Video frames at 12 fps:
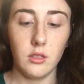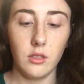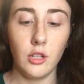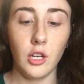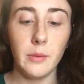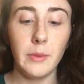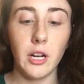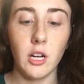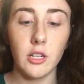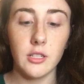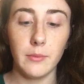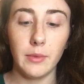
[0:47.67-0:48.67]
you're going to be
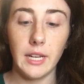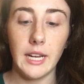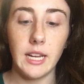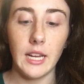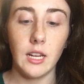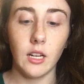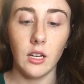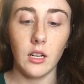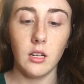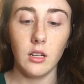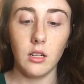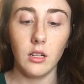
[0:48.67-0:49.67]
contemplating
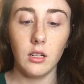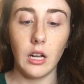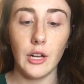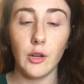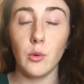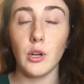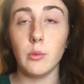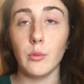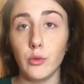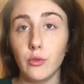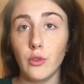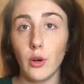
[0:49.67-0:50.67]
how you want to
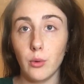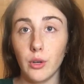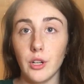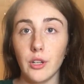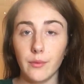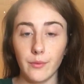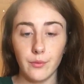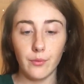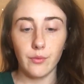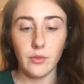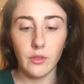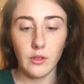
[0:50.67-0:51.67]
move forward.
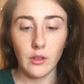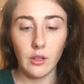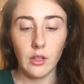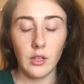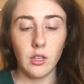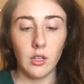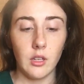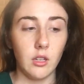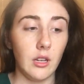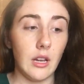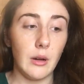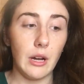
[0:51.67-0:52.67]

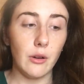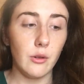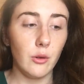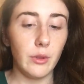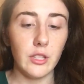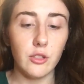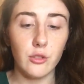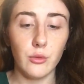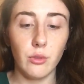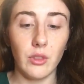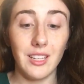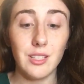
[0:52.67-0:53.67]
Now, I don't know what this
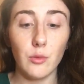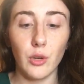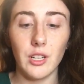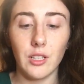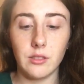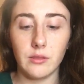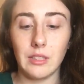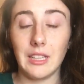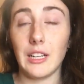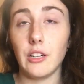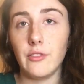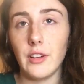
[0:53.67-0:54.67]
truth is. We're going to
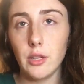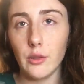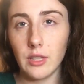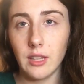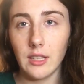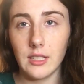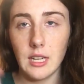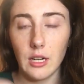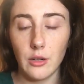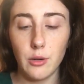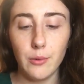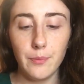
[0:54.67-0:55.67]
clarify using the
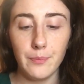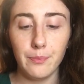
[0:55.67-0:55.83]
tarot.